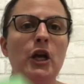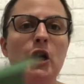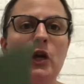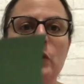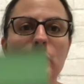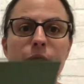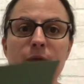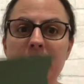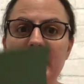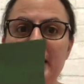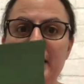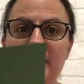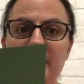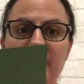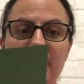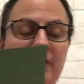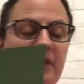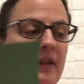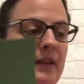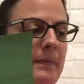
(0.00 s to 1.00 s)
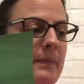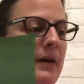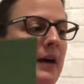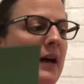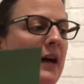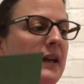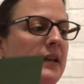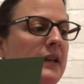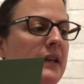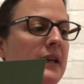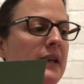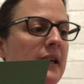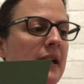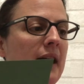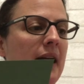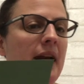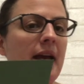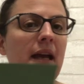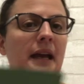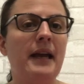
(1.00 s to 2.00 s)
green for the body,
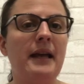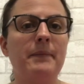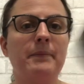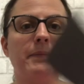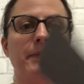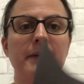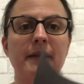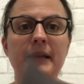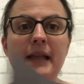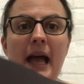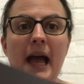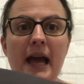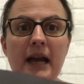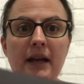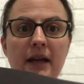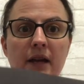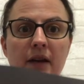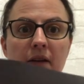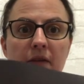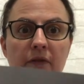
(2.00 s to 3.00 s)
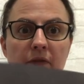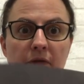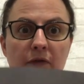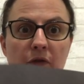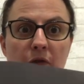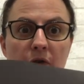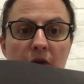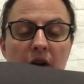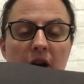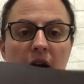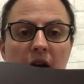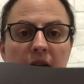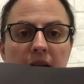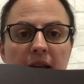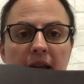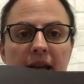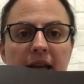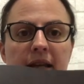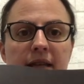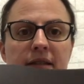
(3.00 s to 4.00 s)
and black for our
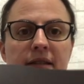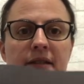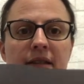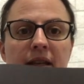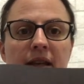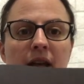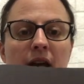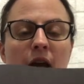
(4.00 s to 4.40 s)
legs,